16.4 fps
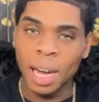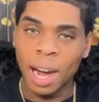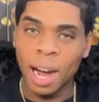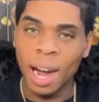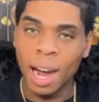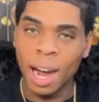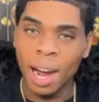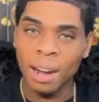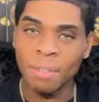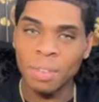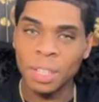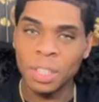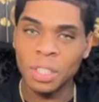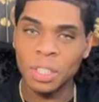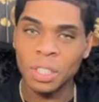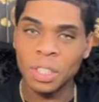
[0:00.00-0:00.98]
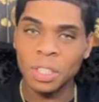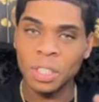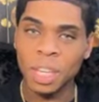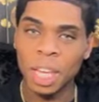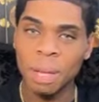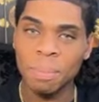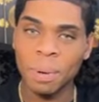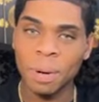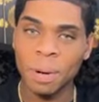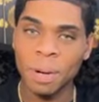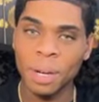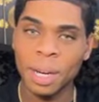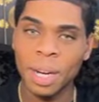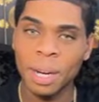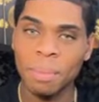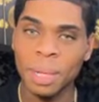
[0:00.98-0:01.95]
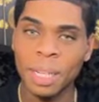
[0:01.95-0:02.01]
The harvest just keep
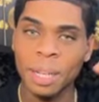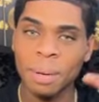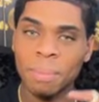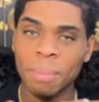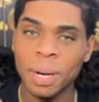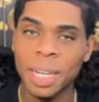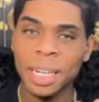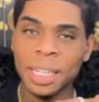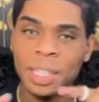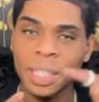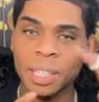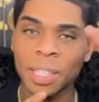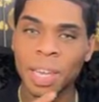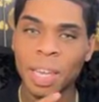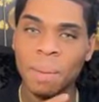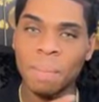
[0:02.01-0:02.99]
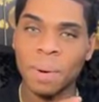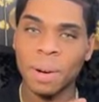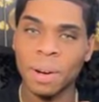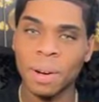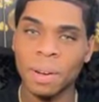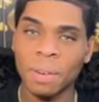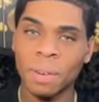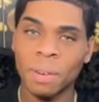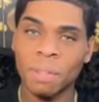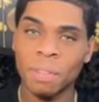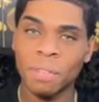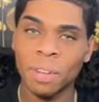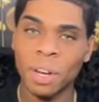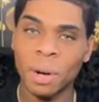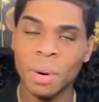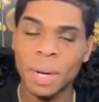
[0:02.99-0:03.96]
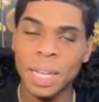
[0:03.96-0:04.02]
on coming. The money just keep on
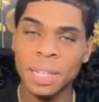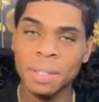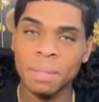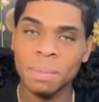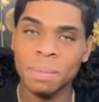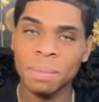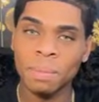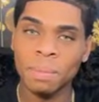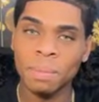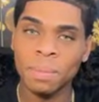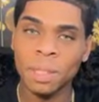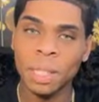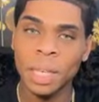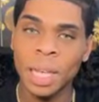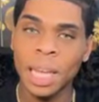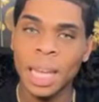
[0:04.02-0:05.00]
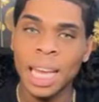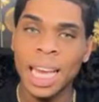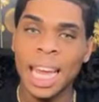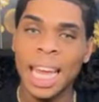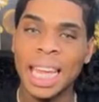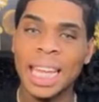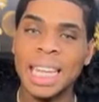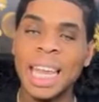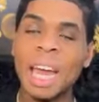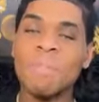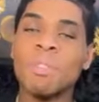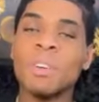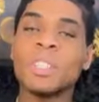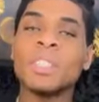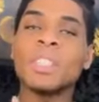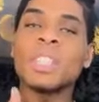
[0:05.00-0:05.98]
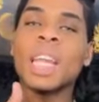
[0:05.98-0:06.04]
flowing. It
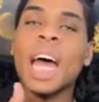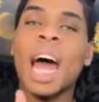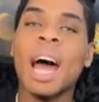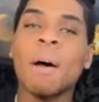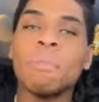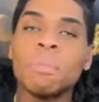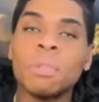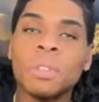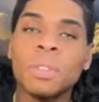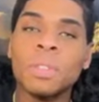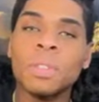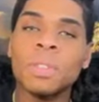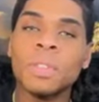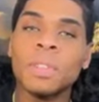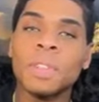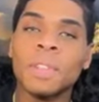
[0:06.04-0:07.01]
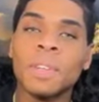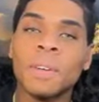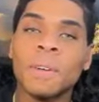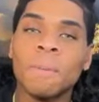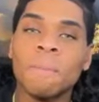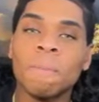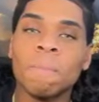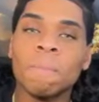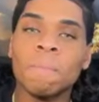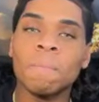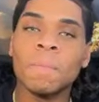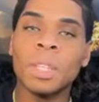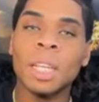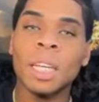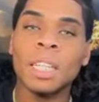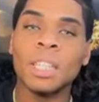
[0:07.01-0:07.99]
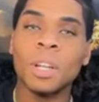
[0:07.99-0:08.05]
never stops.
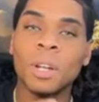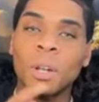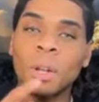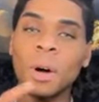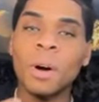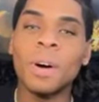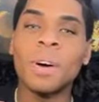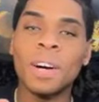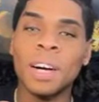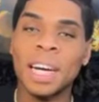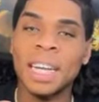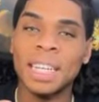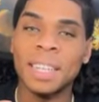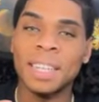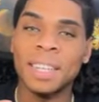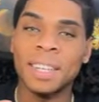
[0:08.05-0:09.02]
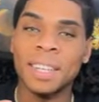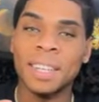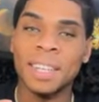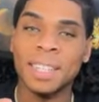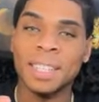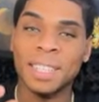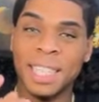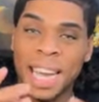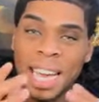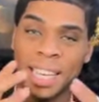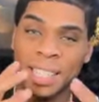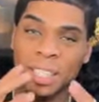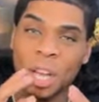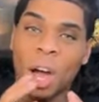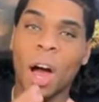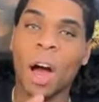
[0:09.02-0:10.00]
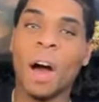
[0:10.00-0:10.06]
The Lord
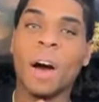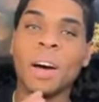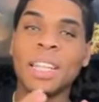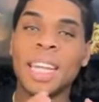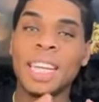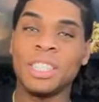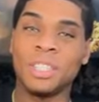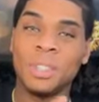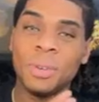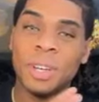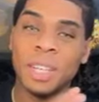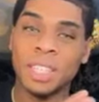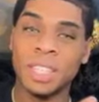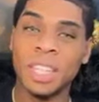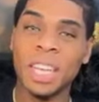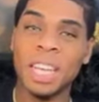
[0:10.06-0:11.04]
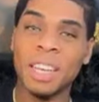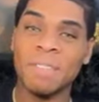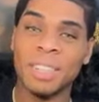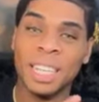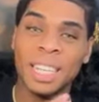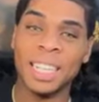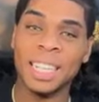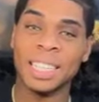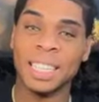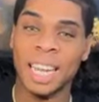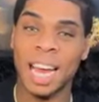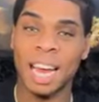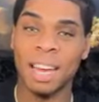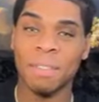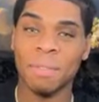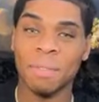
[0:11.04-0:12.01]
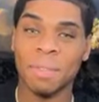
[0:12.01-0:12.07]
takes all that you achieved in this
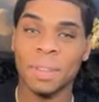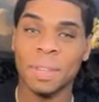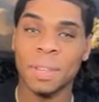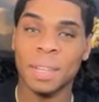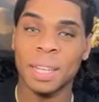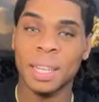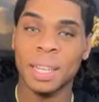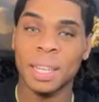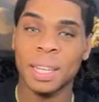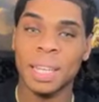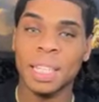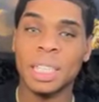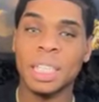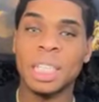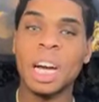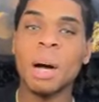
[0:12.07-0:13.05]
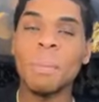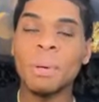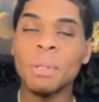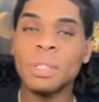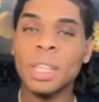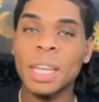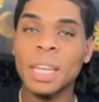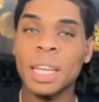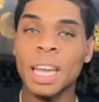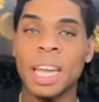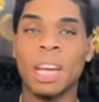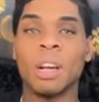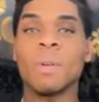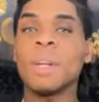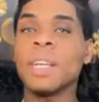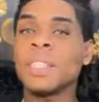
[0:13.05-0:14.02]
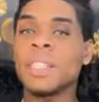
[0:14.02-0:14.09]
life, doubles it,
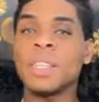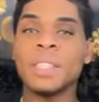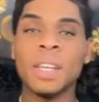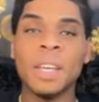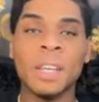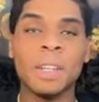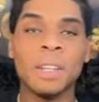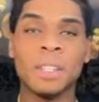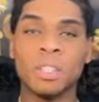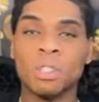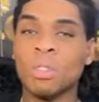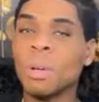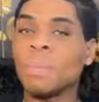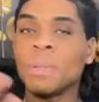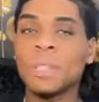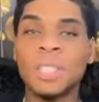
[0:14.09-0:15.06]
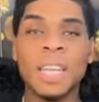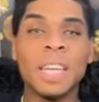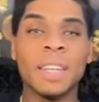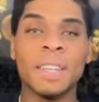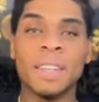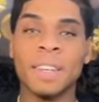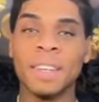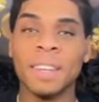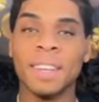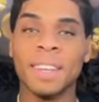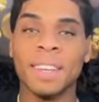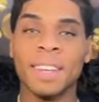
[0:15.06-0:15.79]
increases it, triples it,